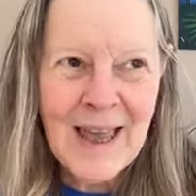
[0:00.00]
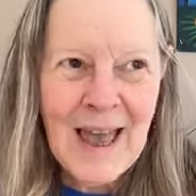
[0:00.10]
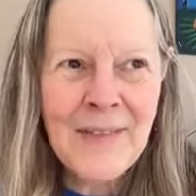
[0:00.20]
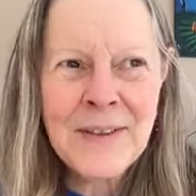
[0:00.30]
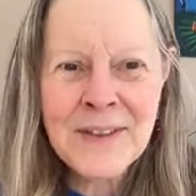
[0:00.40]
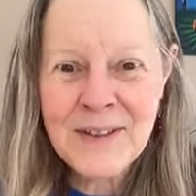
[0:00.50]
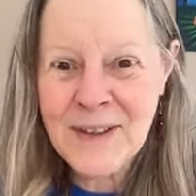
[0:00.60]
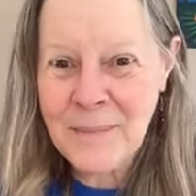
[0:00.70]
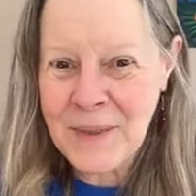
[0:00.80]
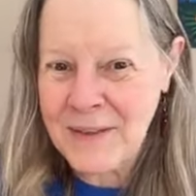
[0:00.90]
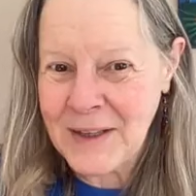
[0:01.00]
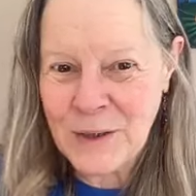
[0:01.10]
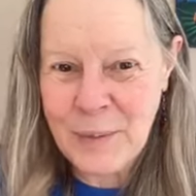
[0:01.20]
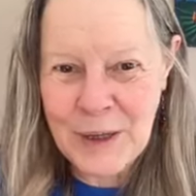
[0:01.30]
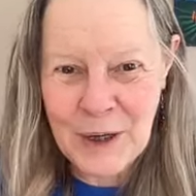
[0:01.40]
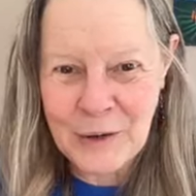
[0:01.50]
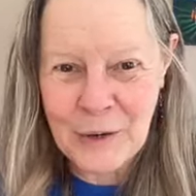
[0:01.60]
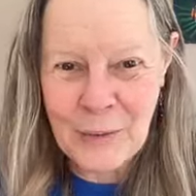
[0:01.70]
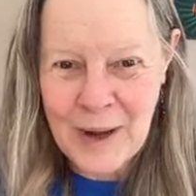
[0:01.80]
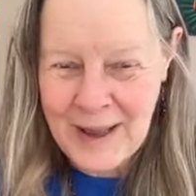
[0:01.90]
And this is something that's been
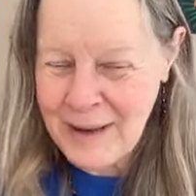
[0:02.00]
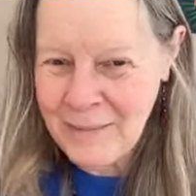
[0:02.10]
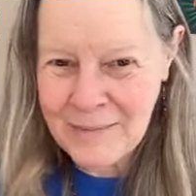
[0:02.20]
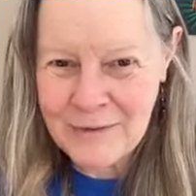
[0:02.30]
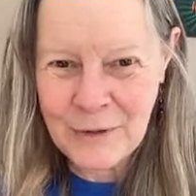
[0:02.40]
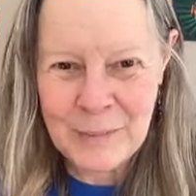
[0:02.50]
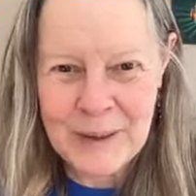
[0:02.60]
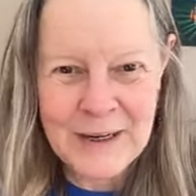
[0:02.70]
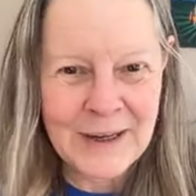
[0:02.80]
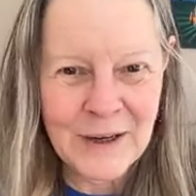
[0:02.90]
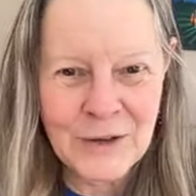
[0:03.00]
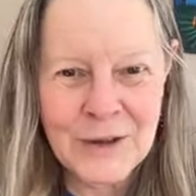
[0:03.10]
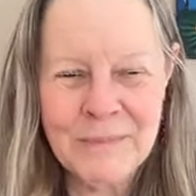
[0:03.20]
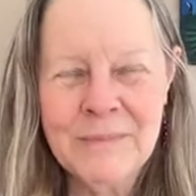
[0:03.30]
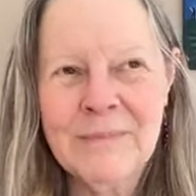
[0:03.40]
underway for many years.